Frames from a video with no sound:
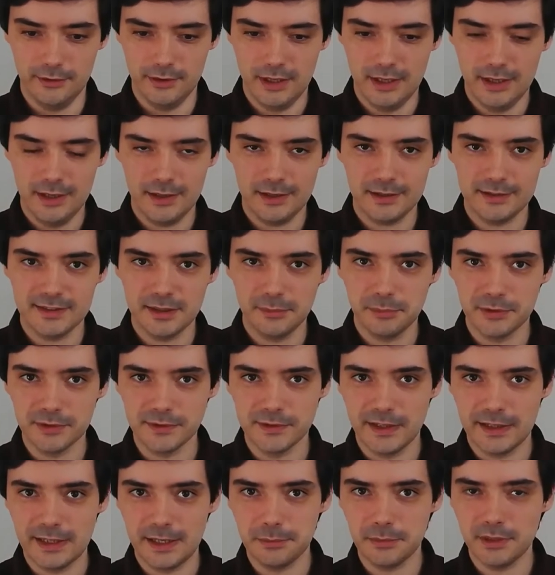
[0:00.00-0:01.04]
examples
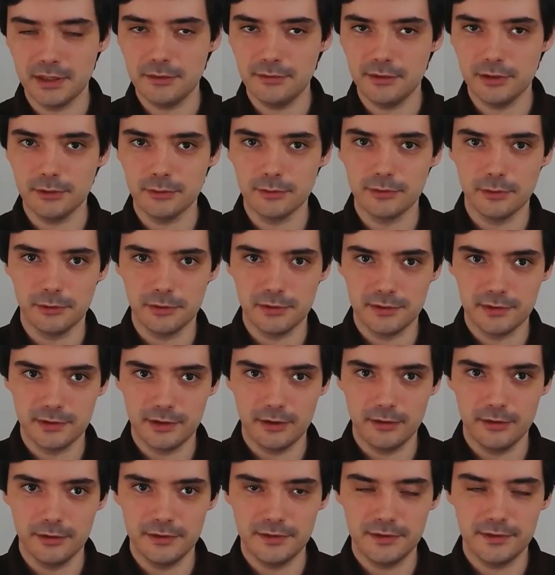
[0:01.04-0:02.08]
that I'm giving you, so it's
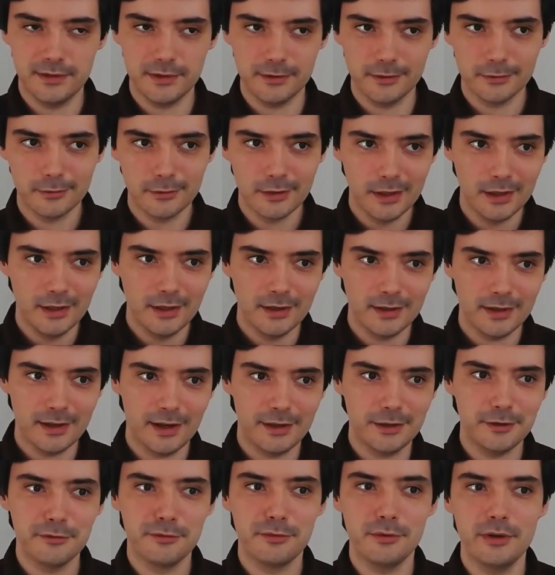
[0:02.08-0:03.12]
still
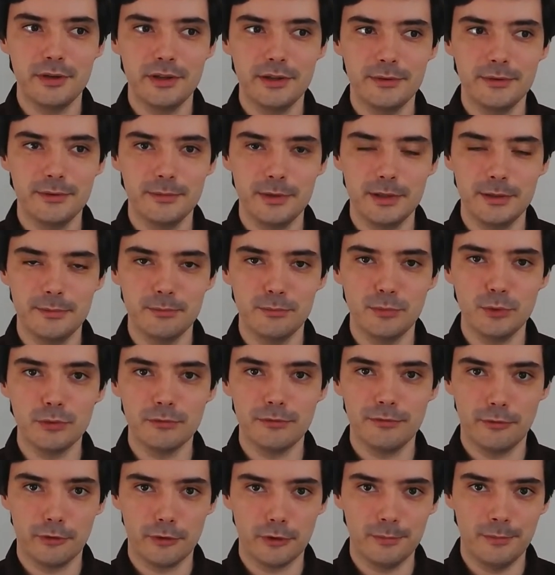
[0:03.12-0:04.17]
kind of in book
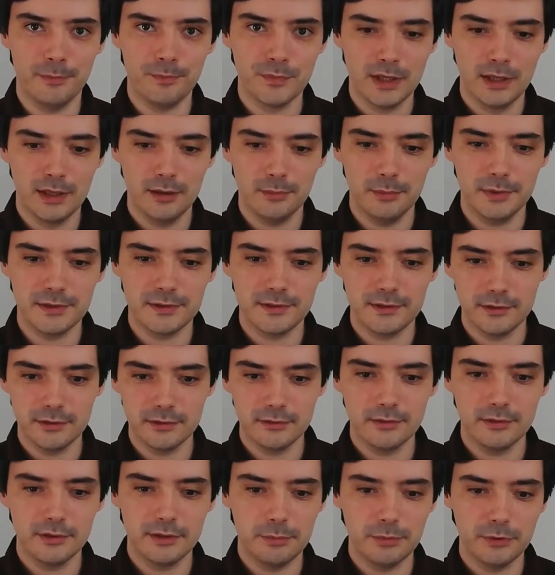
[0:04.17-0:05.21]
form. But
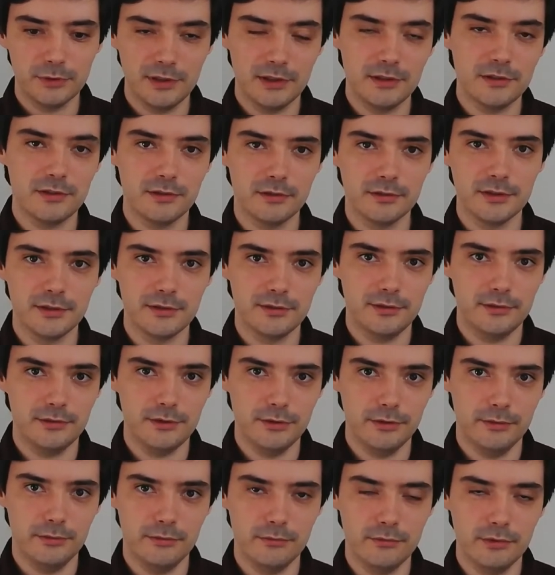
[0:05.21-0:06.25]
still, the potential is
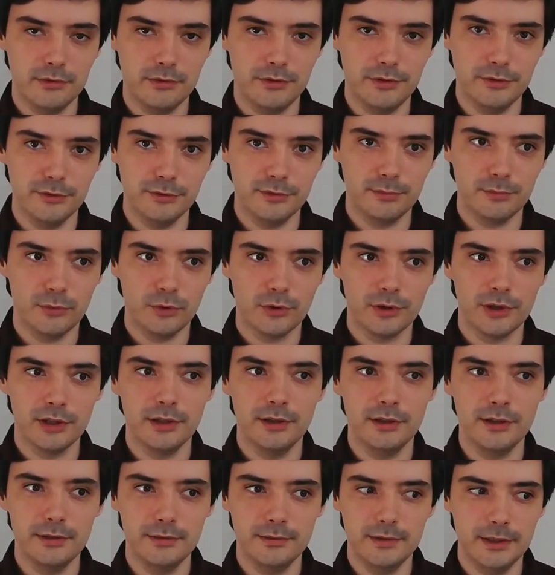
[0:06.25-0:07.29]
used more
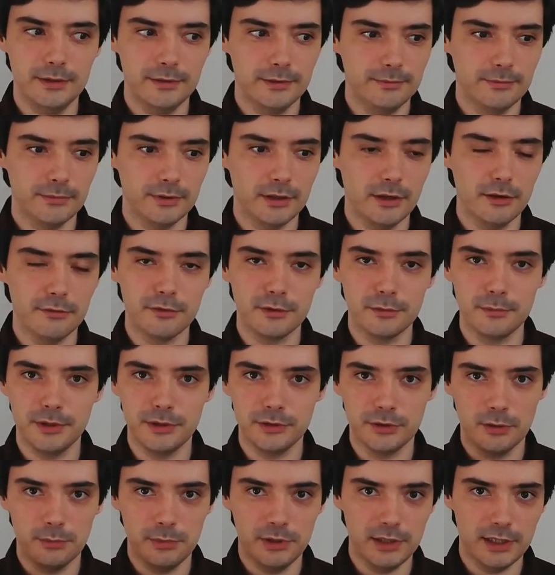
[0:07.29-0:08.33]
in
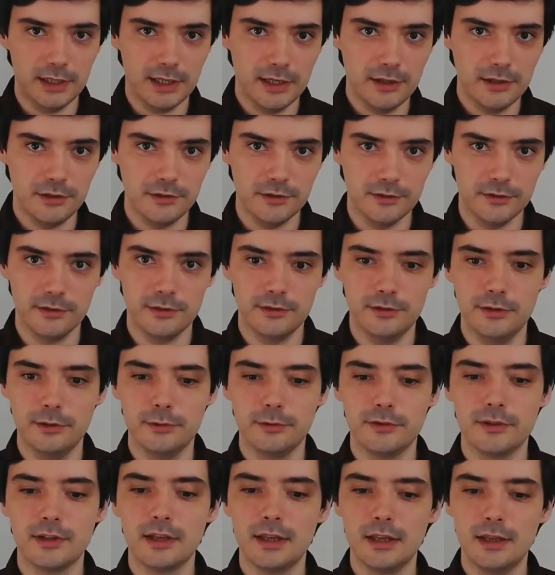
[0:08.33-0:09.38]
government communications
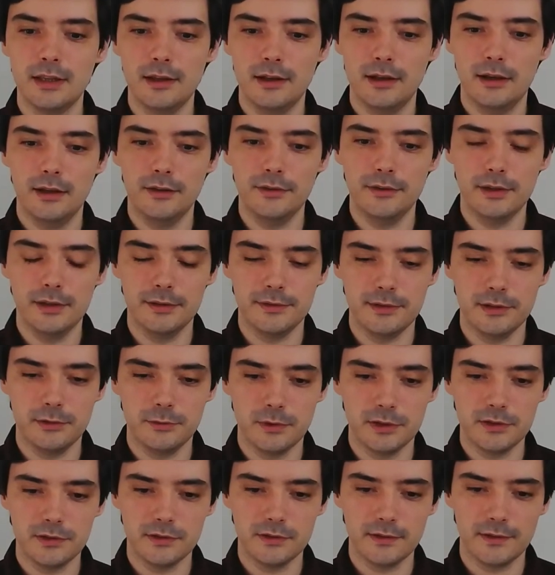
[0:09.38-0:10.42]
and
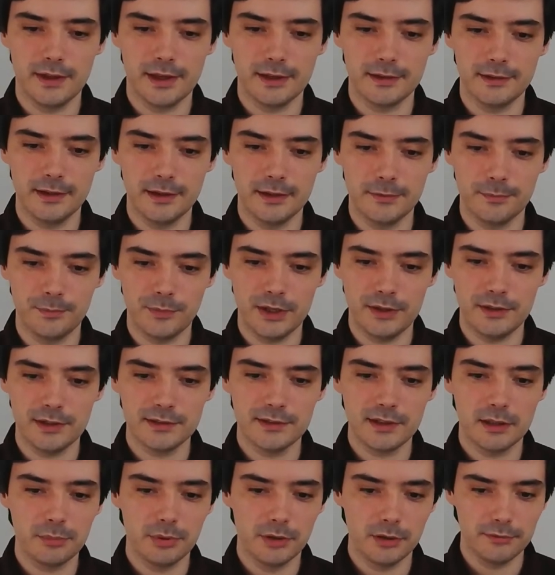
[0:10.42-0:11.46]
situations like that. An
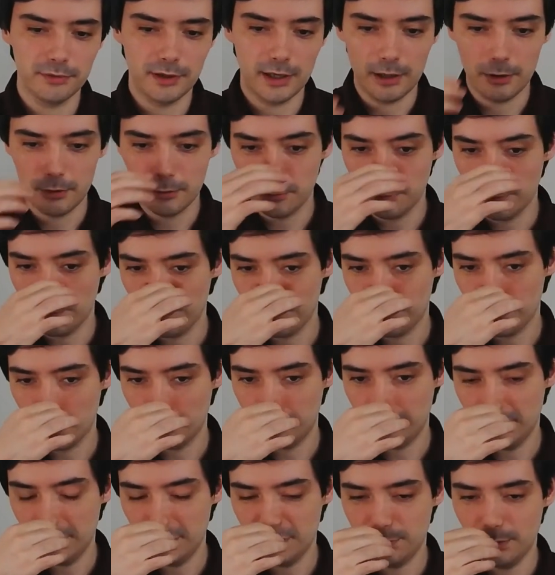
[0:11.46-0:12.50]
example of how
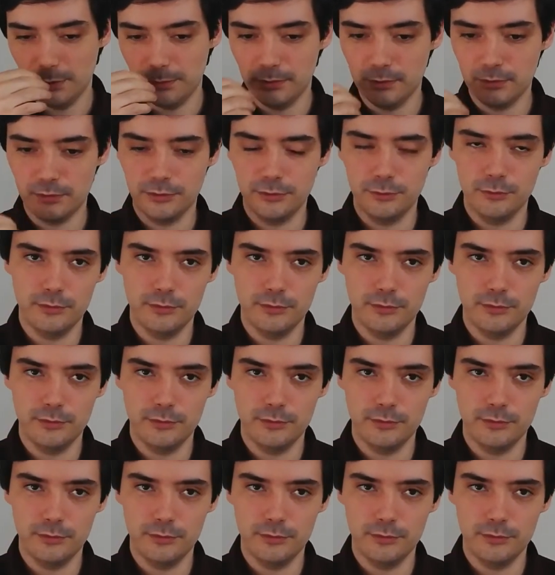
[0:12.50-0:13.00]
Finnish people could,